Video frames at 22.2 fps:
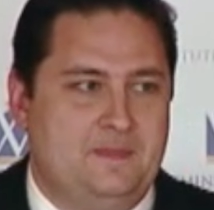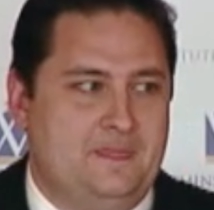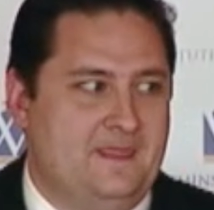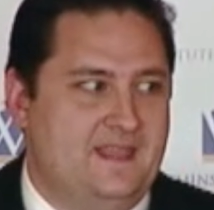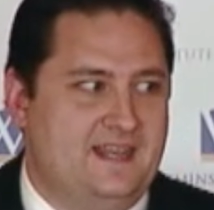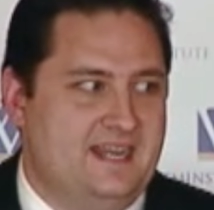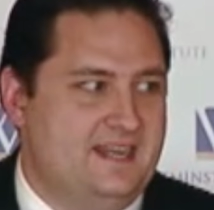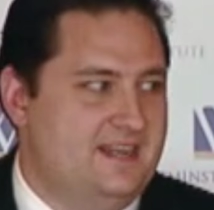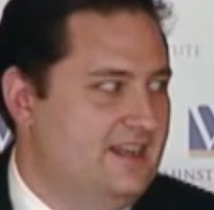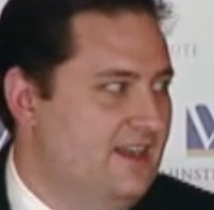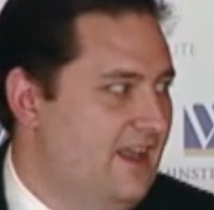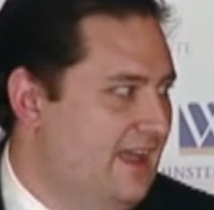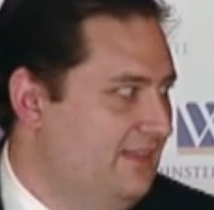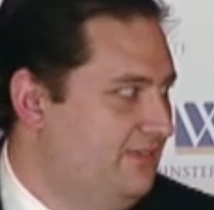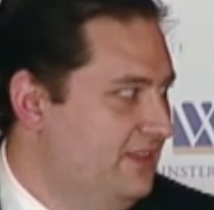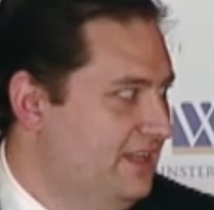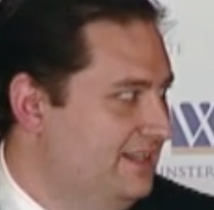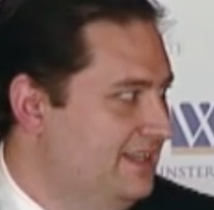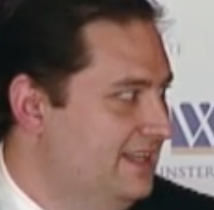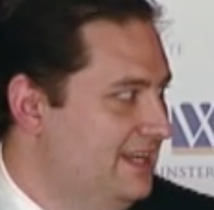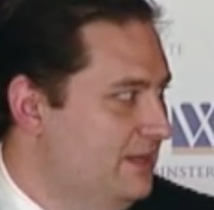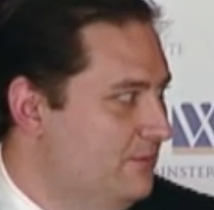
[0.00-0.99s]
that he did not
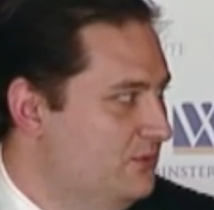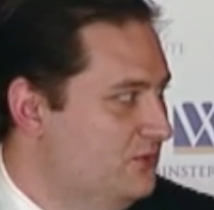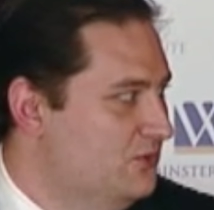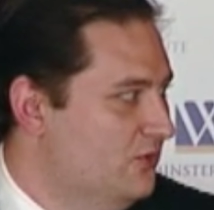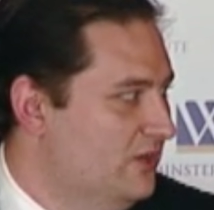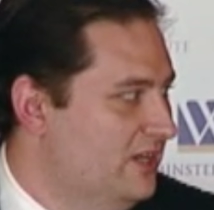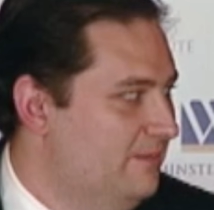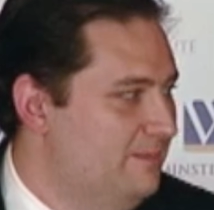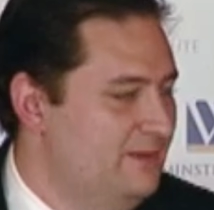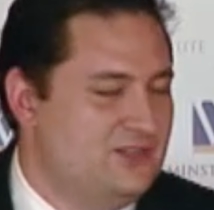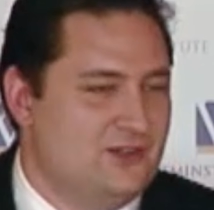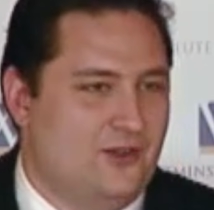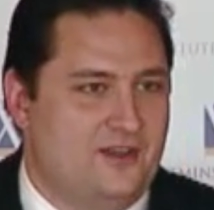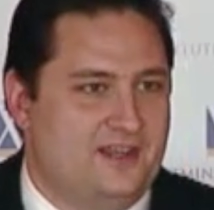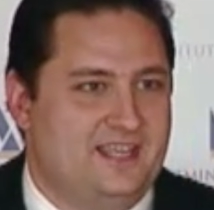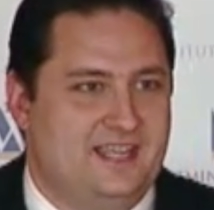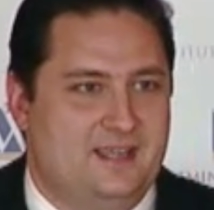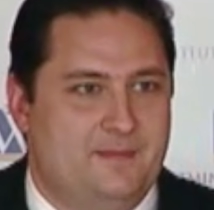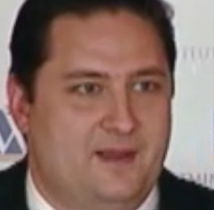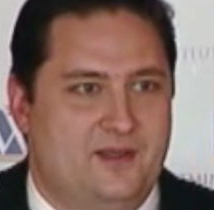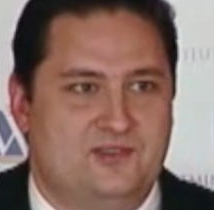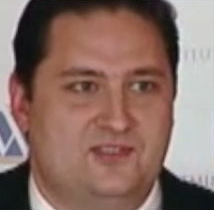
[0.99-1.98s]
think that he was going to be
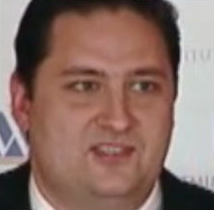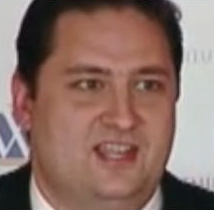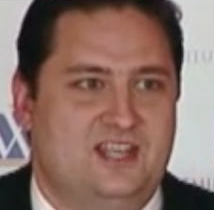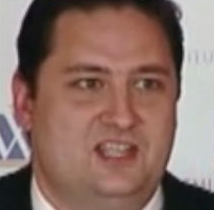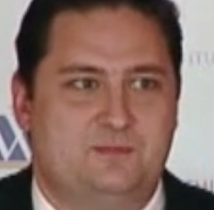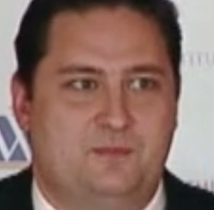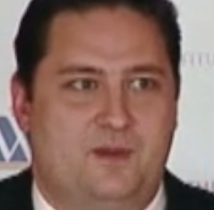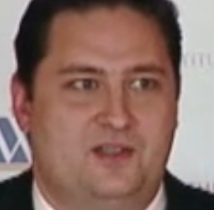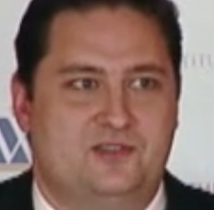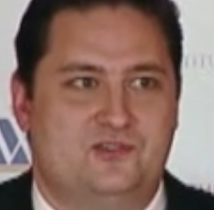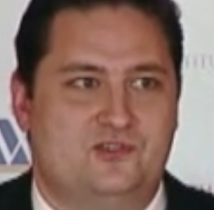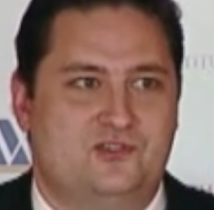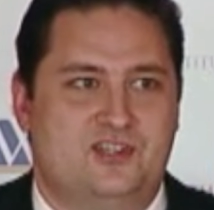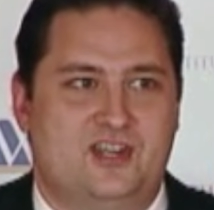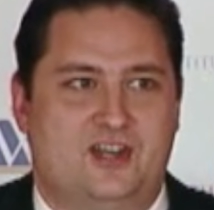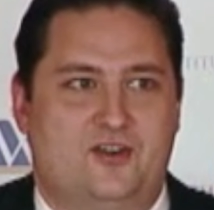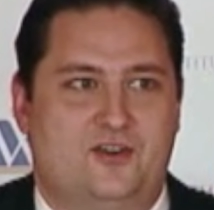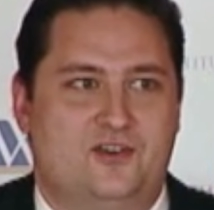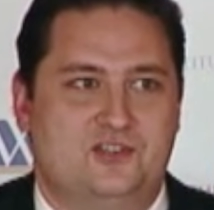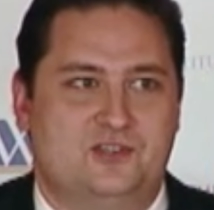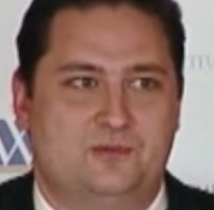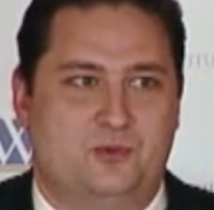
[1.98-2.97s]
talking about state-sponsored
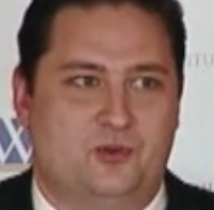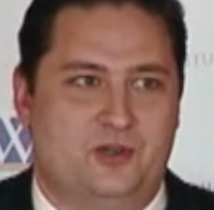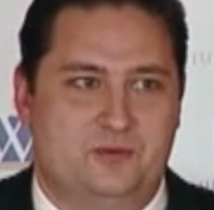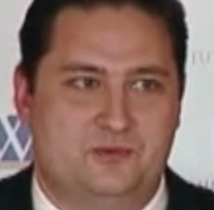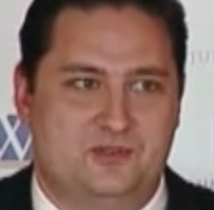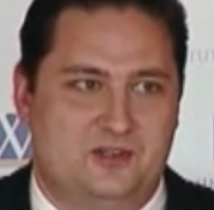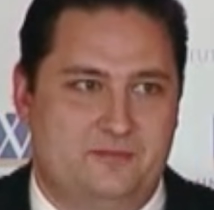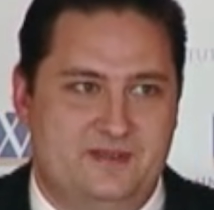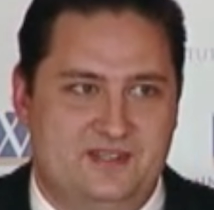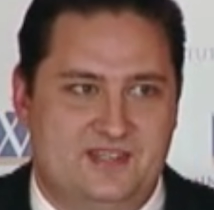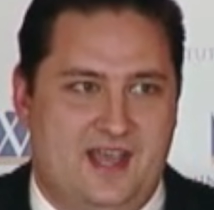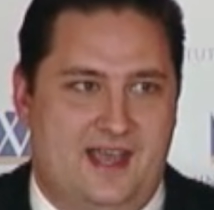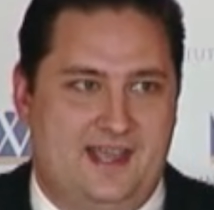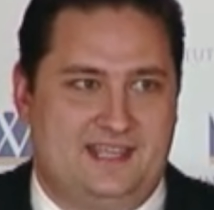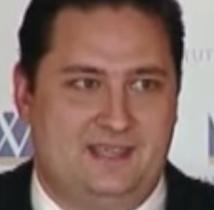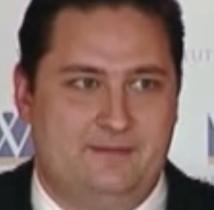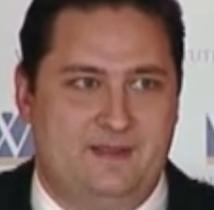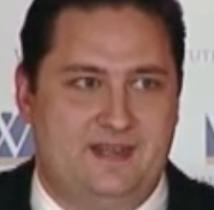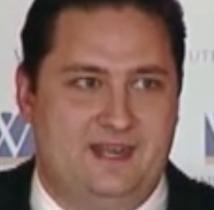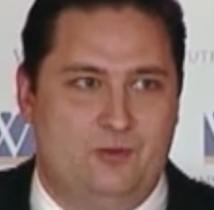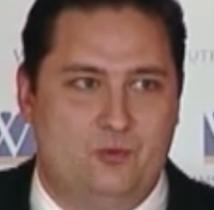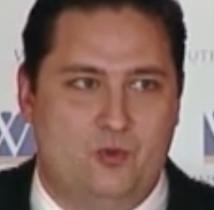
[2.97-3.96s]
terrorism or he was going to be
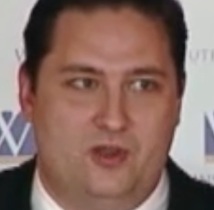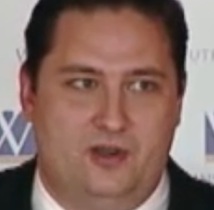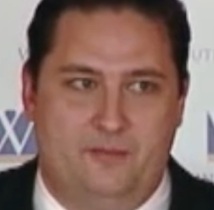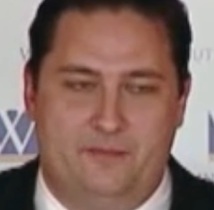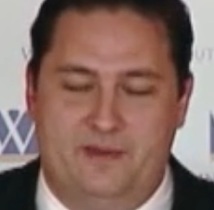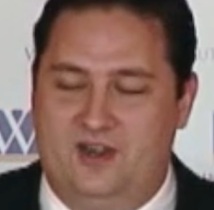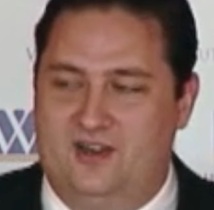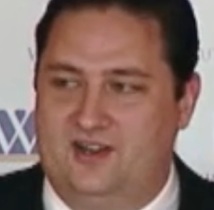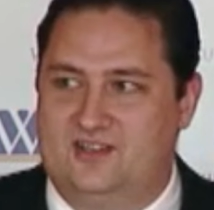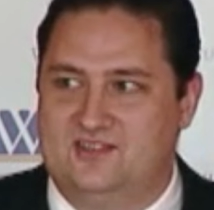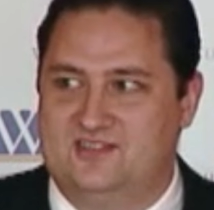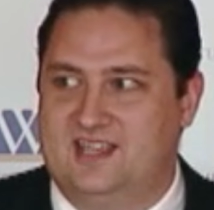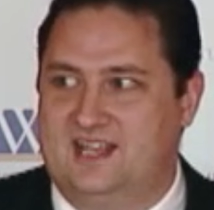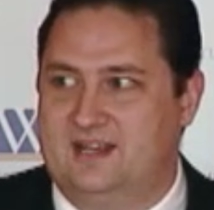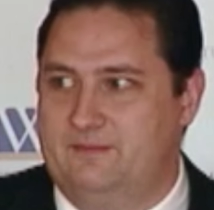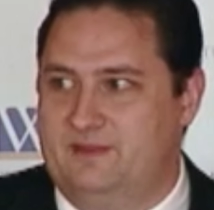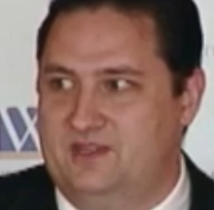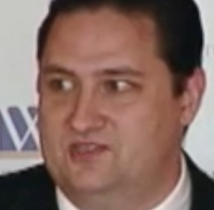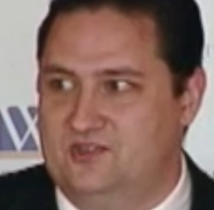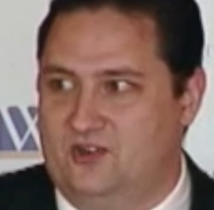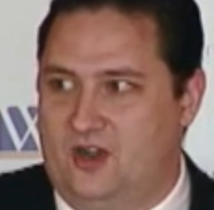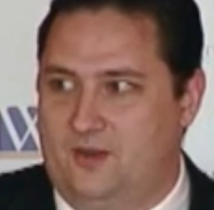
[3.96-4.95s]
documenting what America's
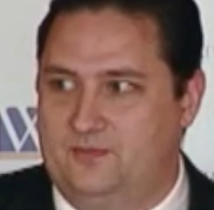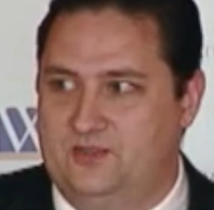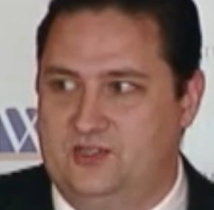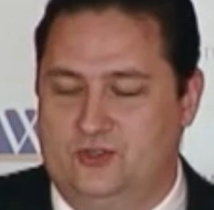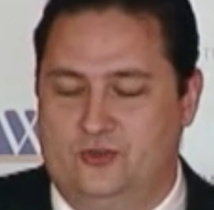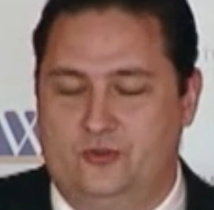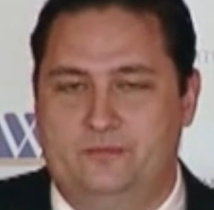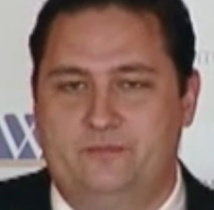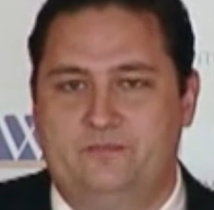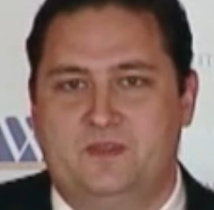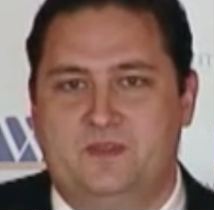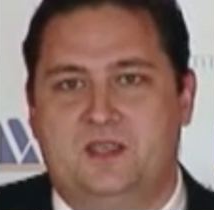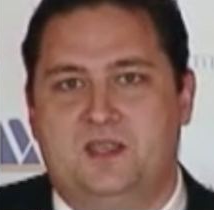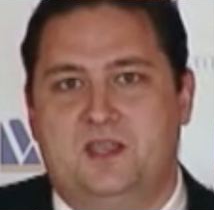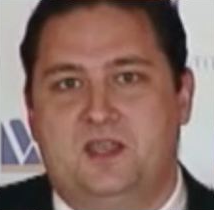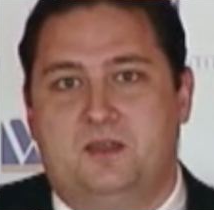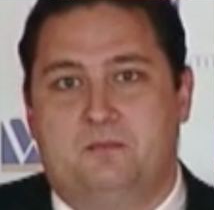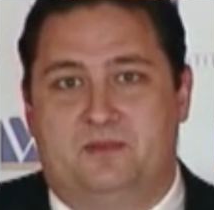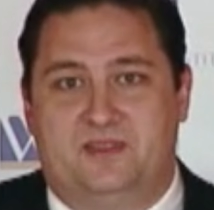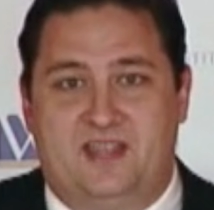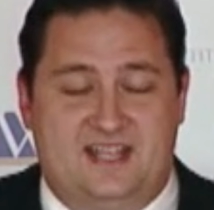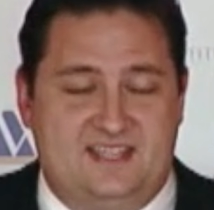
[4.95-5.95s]
enemies are up to.
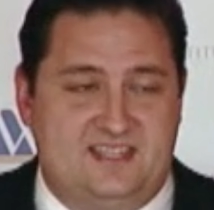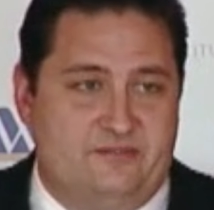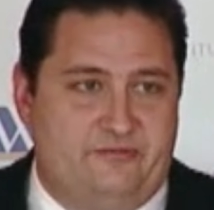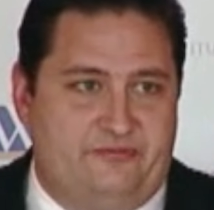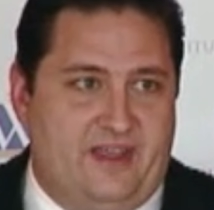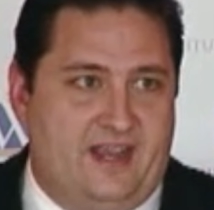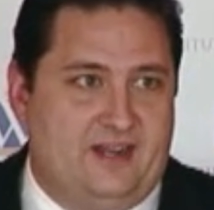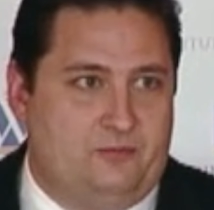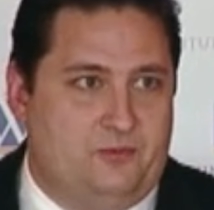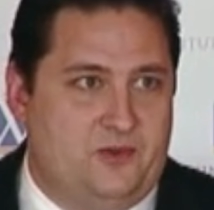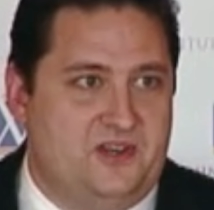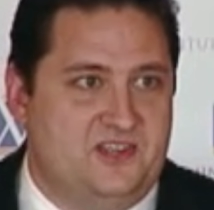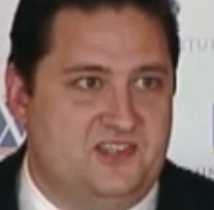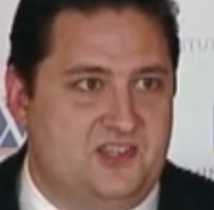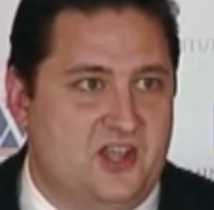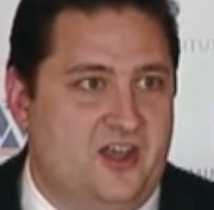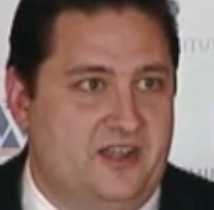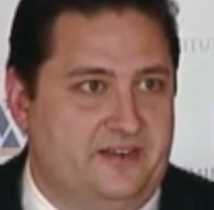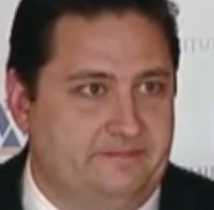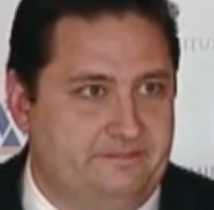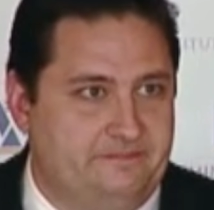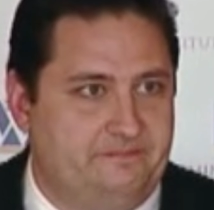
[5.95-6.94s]
But that's, in fact, what he's
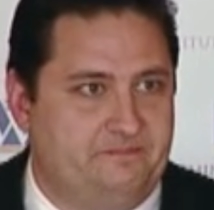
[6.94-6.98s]
done.